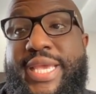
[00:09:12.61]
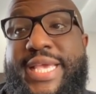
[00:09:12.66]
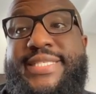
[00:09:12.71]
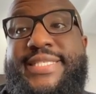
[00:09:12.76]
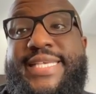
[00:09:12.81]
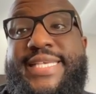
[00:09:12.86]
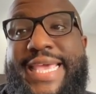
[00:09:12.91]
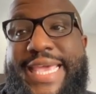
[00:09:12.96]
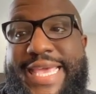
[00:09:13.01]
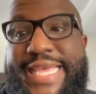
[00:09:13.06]

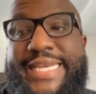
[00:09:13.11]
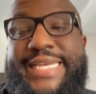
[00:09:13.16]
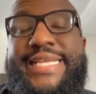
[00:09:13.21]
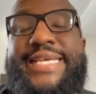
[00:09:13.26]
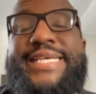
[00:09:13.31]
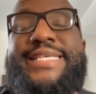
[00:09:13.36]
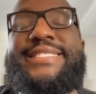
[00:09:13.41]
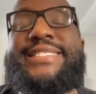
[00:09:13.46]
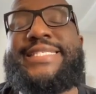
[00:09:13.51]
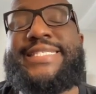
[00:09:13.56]
It's
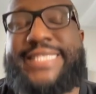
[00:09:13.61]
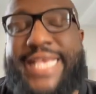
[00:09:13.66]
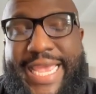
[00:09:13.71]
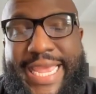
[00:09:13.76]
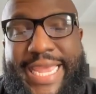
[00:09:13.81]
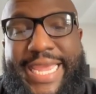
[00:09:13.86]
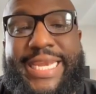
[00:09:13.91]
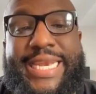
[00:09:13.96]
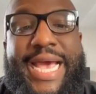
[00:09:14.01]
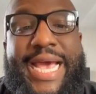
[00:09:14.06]

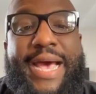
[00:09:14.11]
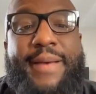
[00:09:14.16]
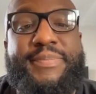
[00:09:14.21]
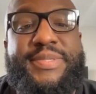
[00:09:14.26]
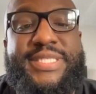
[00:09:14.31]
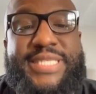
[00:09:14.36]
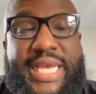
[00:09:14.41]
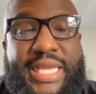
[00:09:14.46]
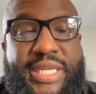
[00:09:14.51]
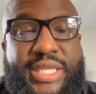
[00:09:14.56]
insane. I'm
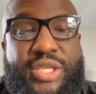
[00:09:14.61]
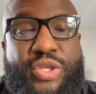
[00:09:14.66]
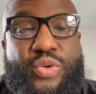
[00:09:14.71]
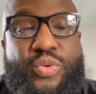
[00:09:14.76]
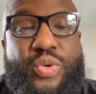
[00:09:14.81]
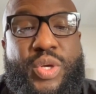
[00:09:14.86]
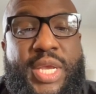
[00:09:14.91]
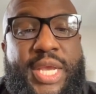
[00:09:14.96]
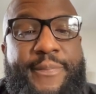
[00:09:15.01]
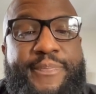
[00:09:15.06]
telling
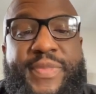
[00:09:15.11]
you,